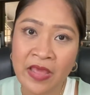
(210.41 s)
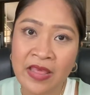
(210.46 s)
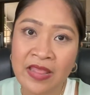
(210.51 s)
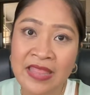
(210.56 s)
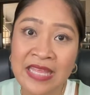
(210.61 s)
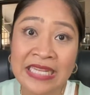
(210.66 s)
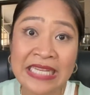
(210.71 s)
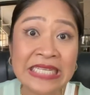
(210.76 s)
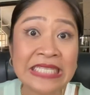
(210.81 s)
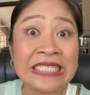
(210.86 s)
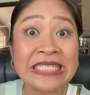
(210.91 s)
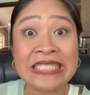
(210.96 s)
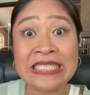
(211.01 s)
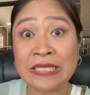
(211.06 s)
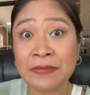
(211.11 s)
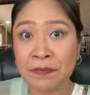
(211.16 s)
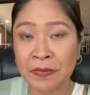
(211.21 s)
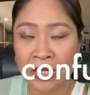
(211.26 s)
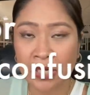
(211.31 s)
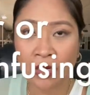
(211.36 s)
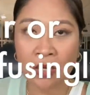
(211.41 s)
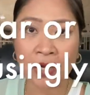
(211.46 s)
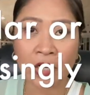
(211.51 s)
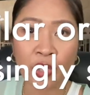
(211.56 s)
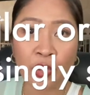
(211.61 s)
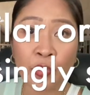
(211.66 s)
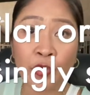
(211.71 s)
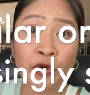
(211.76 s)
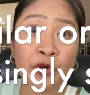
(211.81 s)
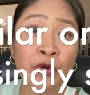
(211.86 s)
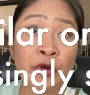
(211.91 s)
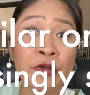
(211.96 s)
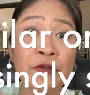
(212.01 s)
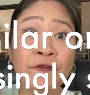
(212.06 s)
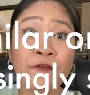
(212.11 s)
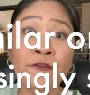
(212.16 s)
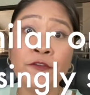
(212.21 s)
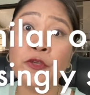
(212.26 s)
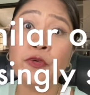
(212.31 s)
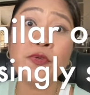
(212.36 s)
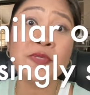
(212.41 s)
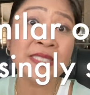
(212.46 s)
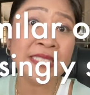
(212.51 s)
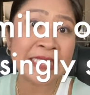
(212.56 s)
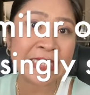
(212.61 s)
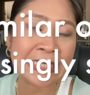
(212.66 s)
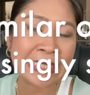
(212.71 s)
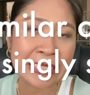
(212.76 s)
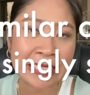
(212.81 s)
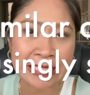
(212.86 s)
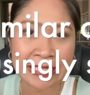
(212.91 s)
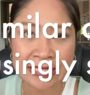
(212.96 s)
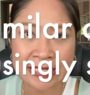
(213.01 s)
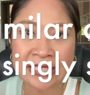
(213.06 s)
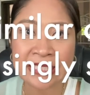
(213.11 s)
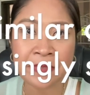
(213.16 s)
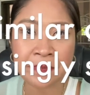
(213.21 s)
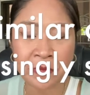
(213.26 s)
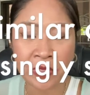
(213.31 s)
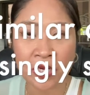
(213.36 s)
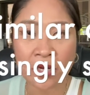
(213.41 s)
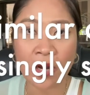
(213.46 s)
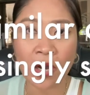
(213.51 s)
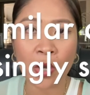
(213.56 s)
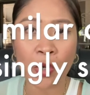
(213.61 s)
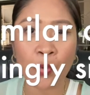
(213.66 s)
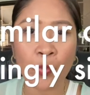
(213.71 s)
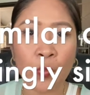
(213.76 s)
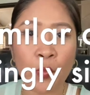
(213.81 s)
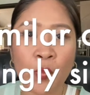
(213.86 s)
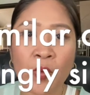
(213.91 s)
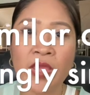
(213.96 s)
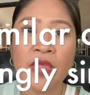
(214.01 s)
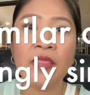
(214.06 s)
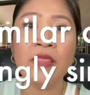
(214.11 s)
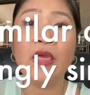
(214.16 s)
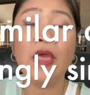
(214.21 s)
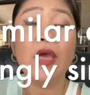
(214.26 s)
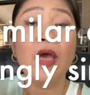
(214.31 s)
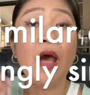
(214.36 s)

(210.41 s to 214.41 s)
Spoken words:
that is similar or confusingly similar with